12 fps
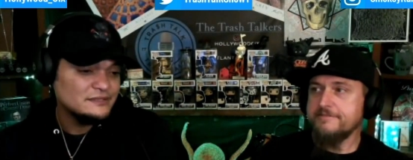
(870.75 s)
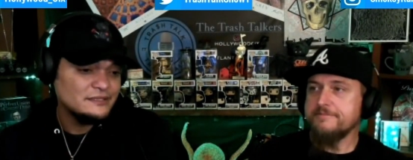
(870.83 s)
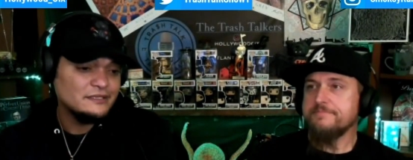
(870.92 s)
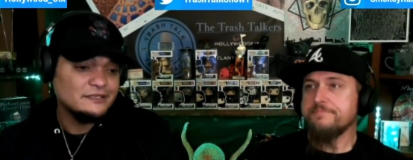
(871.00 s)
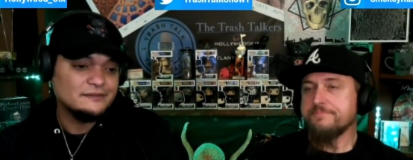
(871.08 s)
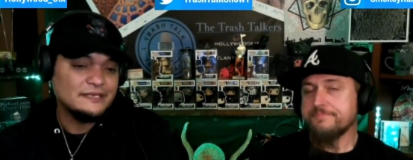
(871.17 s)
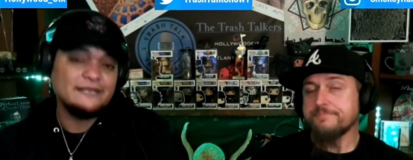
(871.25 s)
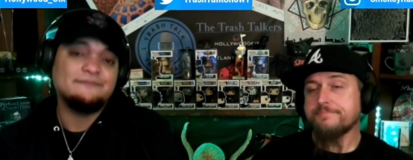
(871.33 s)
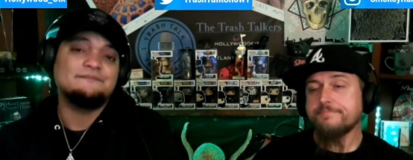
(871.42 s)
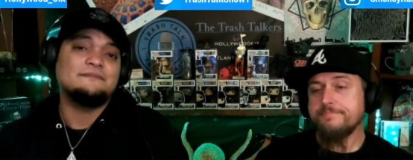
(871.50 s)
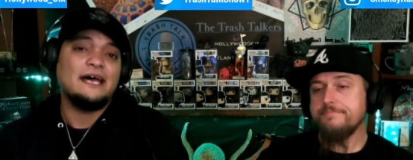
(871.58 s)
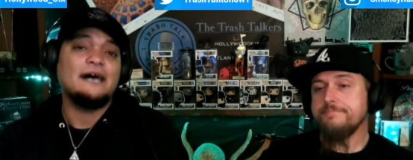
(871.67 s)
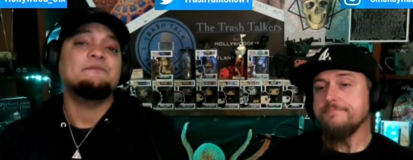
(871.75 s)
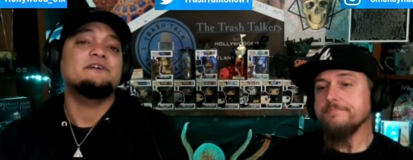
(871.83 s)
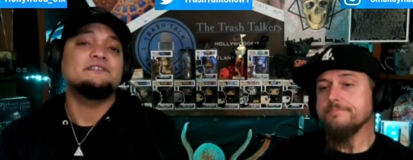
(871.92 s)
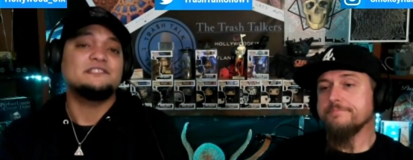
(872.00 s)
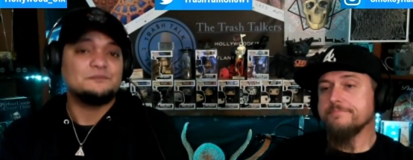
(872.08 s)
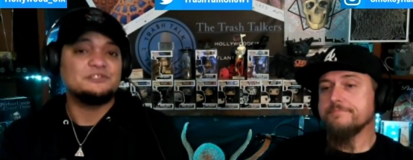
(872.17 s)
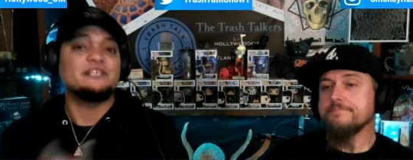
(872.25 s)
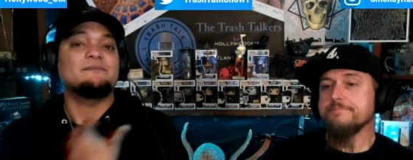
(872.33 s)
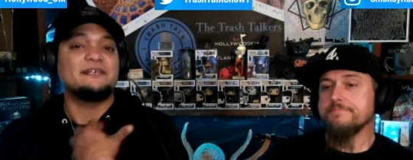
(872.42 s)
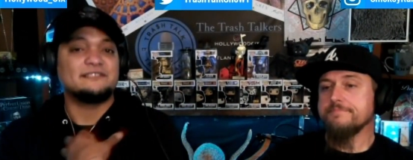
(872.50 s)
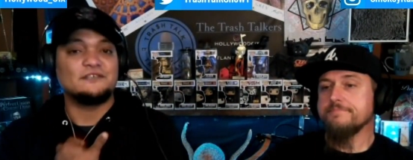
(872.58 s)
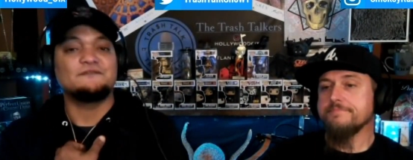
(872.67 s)
Speaker 1: Yeah, and I'm going to subject
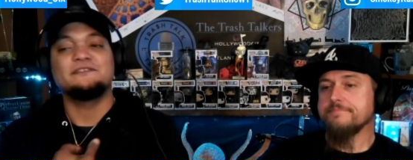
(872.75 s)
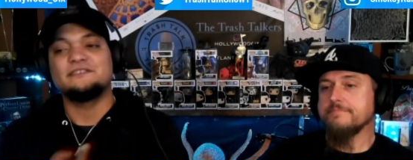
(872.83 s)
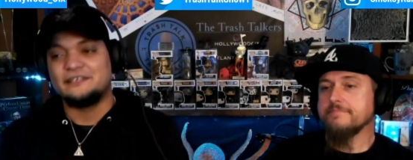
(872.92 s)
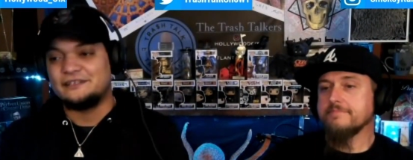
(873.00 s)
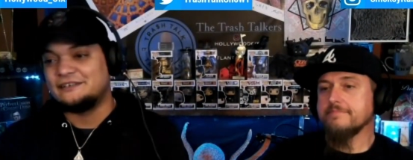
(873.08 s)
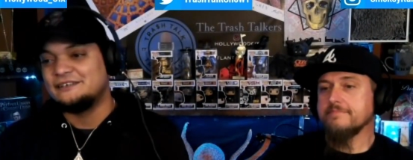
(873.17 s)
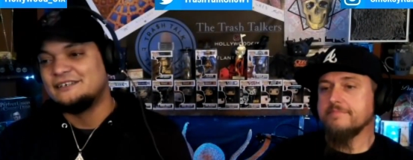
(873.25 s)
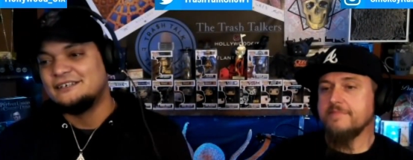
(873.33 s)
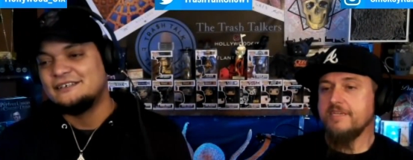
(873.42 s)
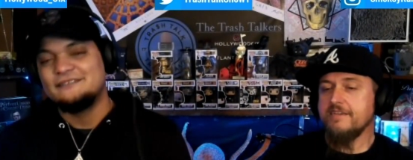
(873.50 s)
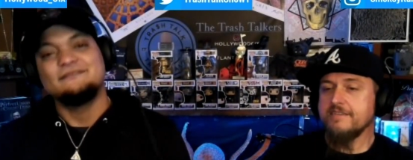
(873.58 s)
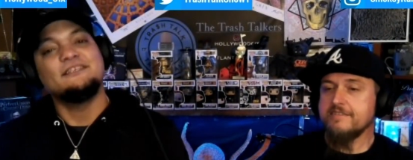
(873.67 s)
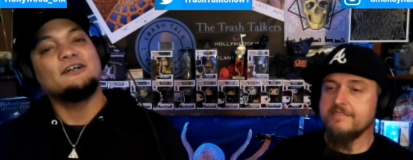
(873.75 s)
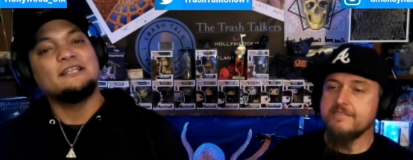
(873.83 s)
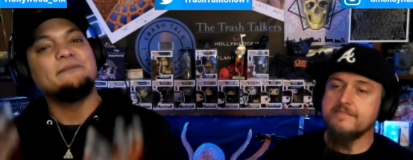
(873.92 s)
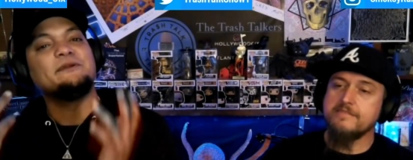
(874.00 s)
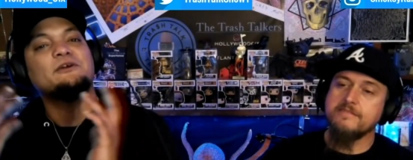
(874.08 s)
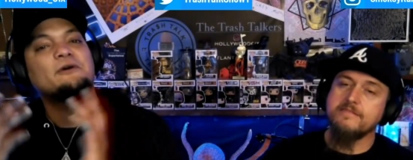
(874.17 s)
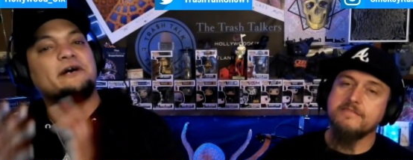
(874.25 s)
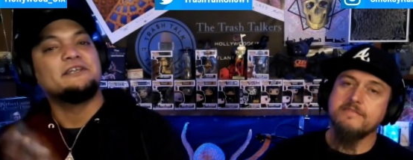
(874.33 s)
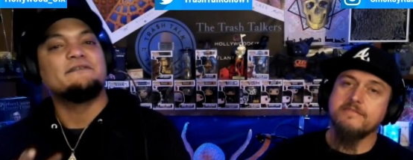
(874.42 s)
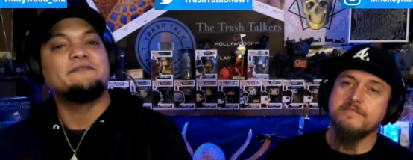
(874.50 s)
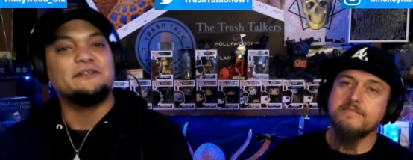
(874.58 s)
myself to say that. Yeah. Y'all let me know how y'all